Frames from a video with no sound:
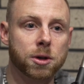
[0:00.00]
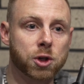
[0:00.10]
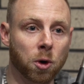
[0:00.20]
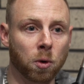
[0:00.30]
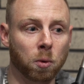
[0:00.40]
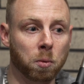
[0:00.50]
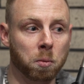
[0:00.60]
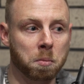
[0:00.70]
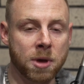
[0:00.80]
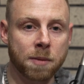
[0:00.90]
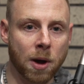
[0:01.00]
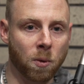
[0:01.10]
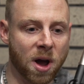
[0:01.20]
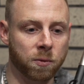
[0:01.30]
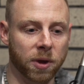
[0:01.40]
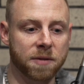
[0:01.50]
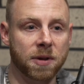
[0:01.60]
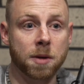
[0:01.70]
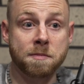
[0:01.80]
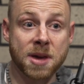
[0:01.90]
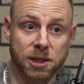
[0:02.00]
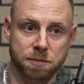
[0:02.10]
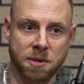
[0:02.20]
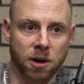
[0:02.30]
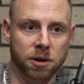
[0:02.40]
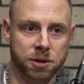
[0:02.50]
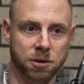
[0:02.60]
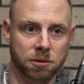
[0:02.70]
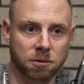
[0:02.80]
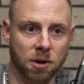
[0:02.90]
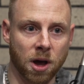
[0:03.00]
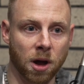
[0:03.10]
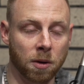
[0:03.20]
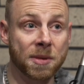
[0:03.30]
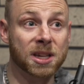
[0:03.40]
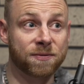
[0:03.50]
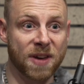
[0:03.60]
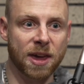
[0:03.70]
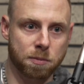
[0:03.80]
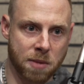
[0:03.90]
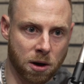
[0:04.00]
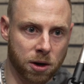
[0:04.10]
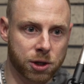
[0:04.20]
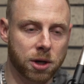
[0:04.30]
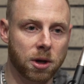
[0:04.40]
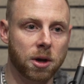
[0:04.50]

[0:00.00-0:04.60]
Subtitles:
So me and my wife, we live in a mixed marriage, or mixed faith marriage.